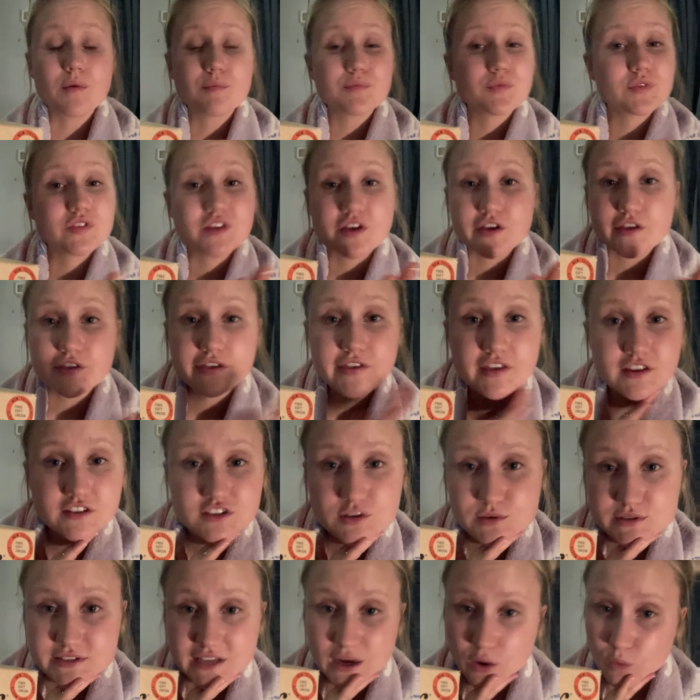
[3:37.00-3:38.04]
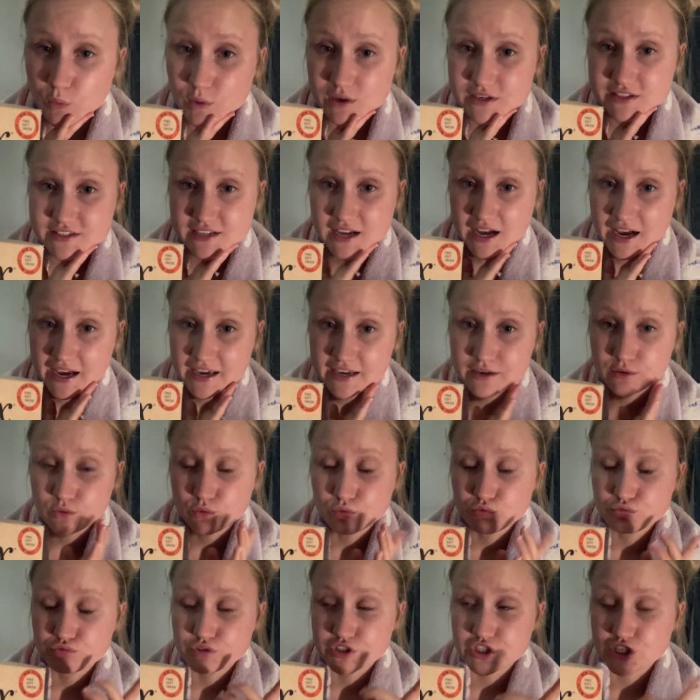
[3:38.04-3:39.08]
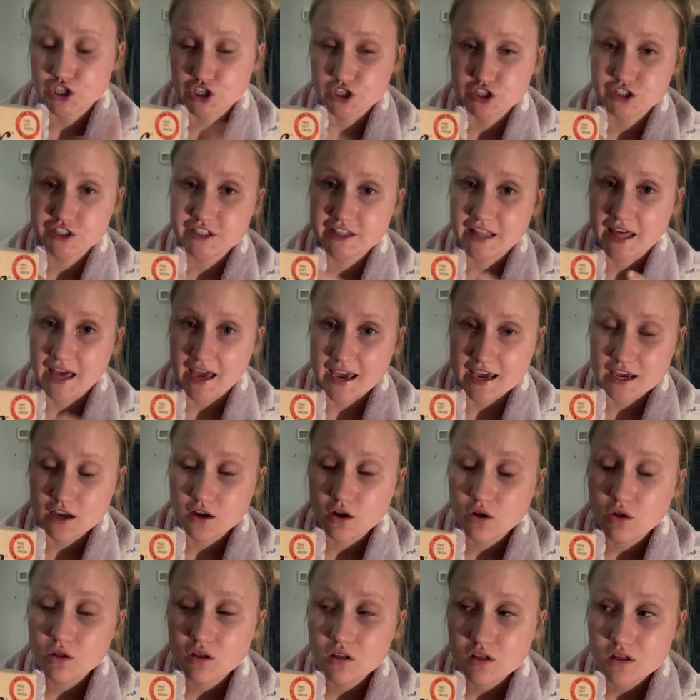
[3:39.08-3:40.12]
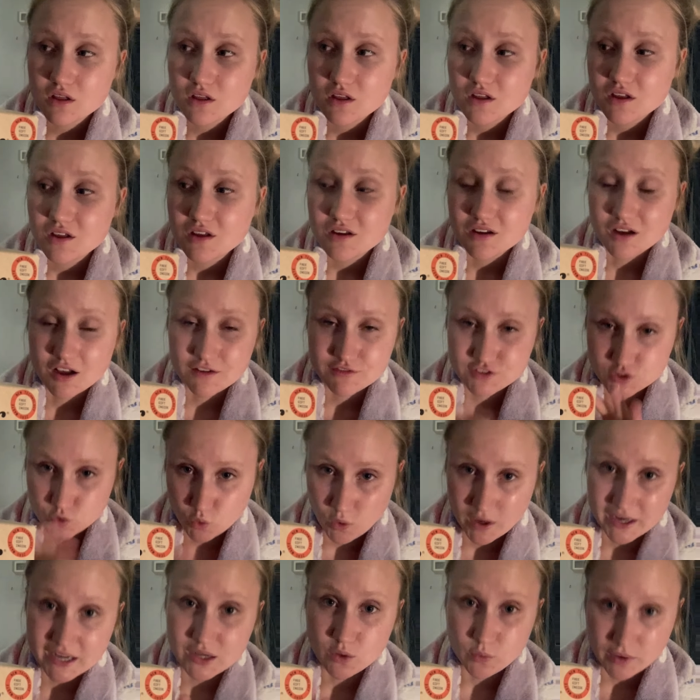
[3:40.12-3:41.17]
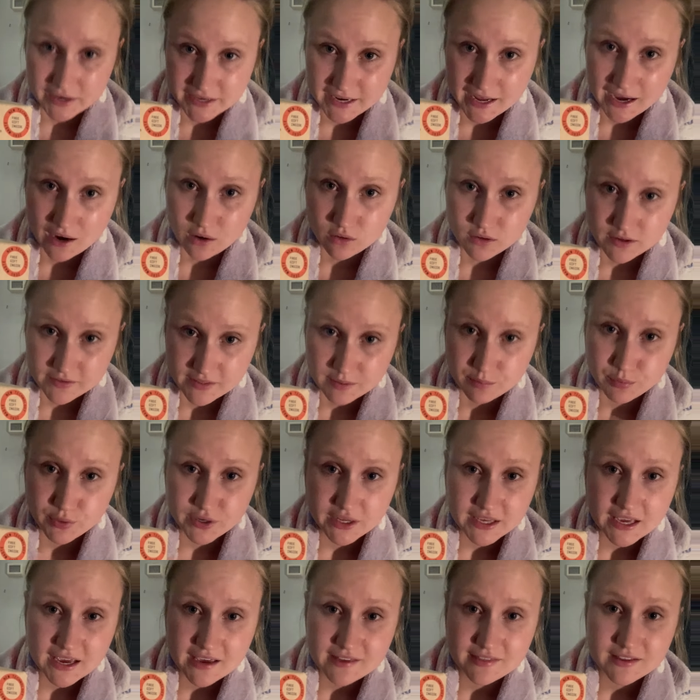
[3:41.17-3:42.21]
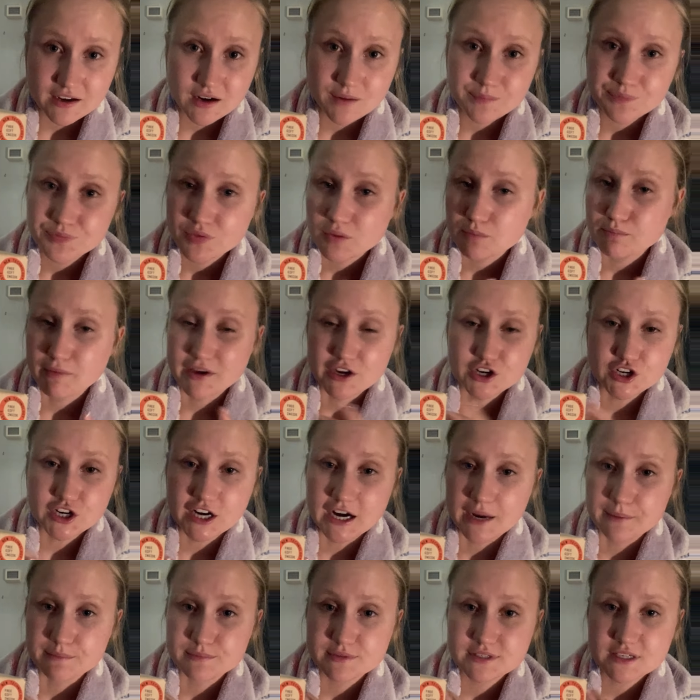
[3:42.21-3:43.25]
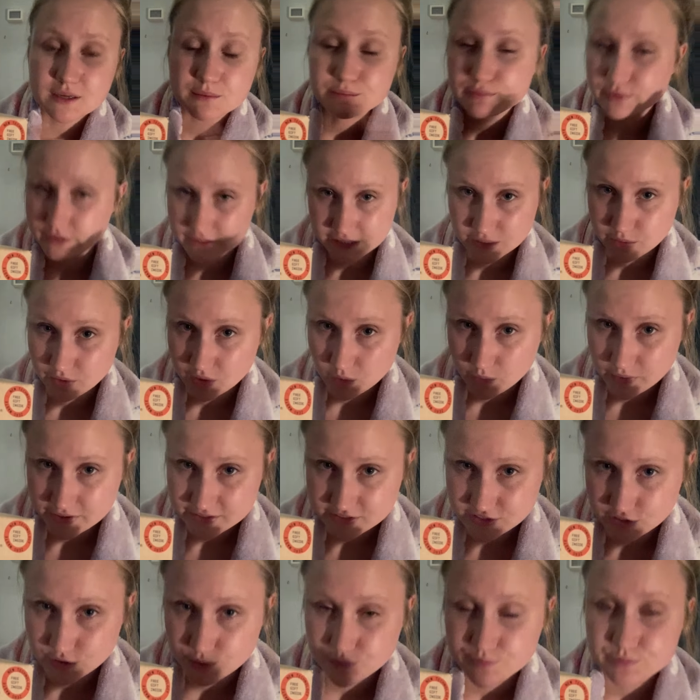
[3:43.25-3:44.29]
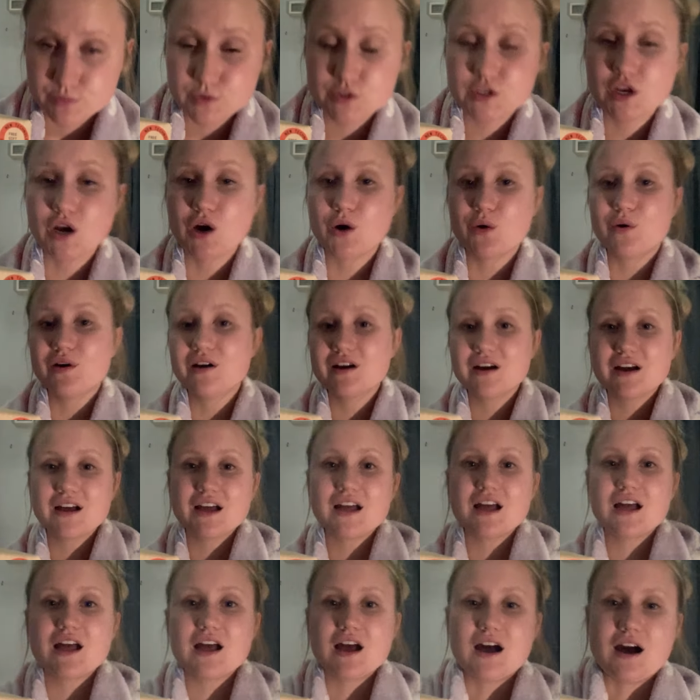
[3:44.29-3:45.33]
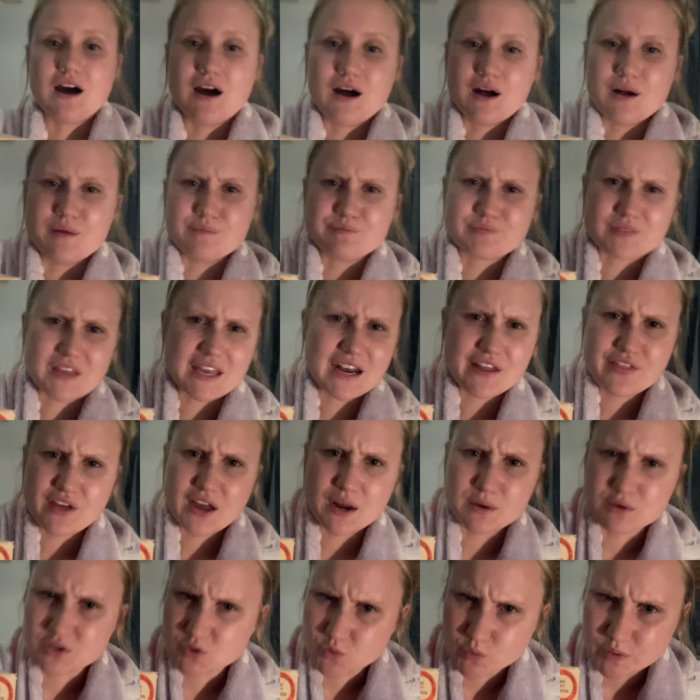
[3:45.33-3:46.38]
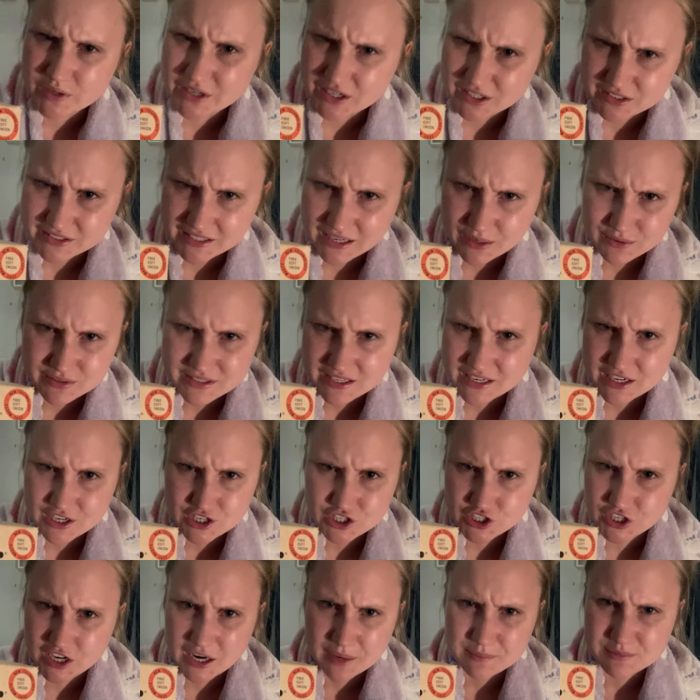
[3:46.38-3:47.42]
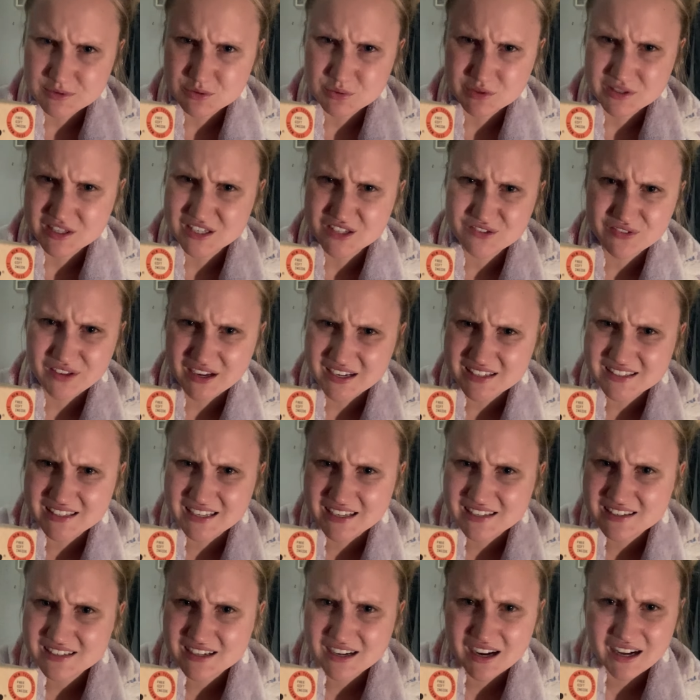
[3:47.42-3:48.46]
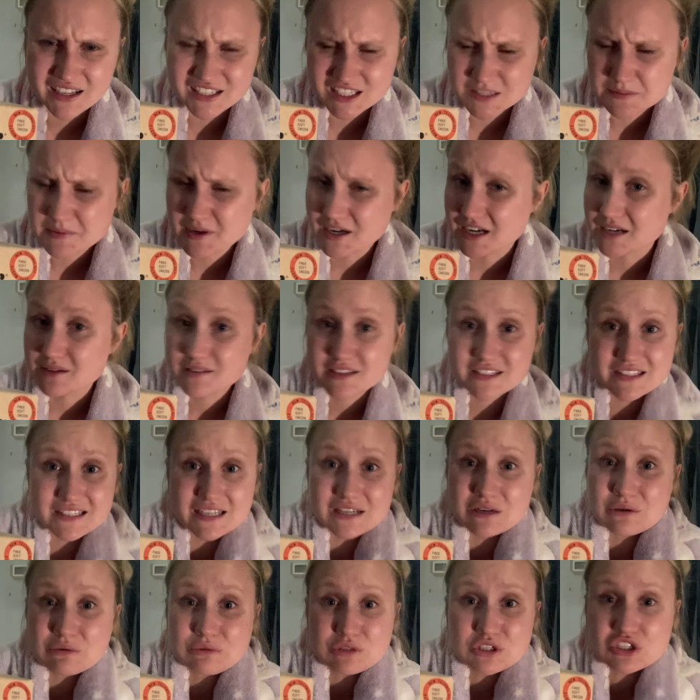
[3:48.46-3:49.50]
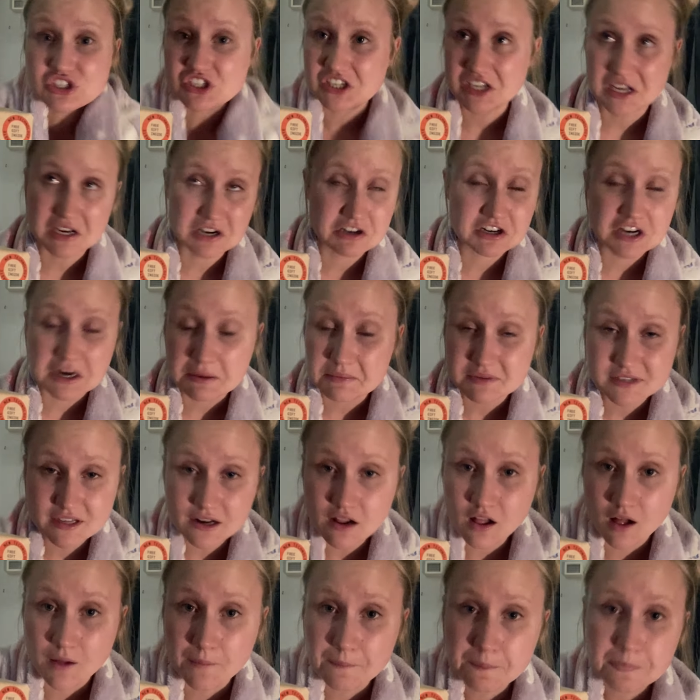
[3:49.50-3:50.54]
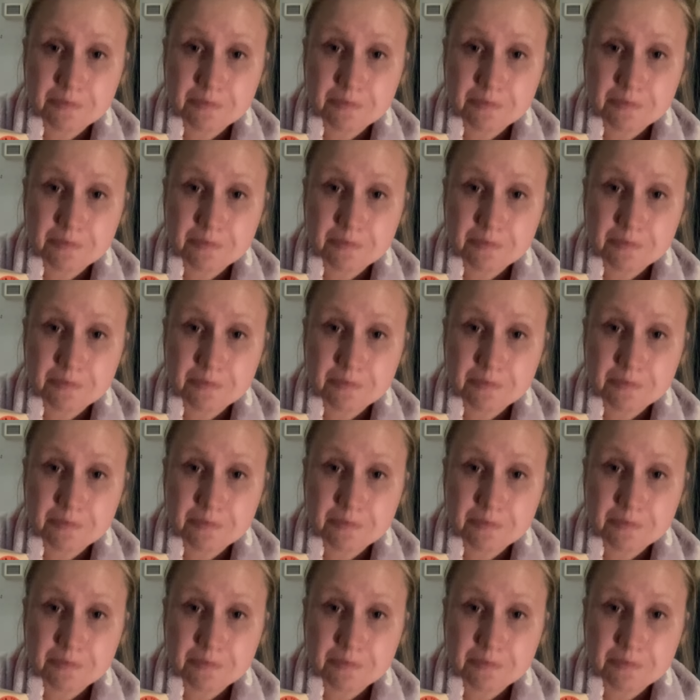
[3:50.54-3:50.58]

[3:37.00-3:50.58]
the other thing too is that once I returned to that angle of squatting way down and then putting it in there, my cramps completely went away too. So, and I thought it was weird that I was getting cramps with this Flex disc on this period since I don't usually get cramps at all.